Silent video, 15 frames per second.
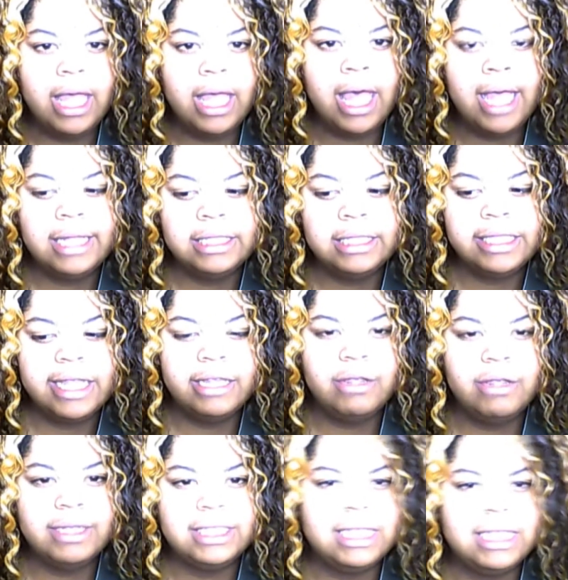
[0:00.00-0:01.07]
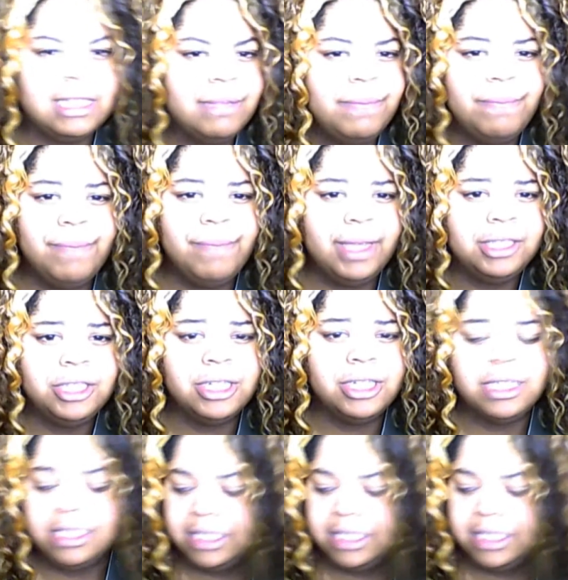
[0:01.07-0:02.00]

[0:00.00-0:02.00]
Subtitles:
and then you can see the pictures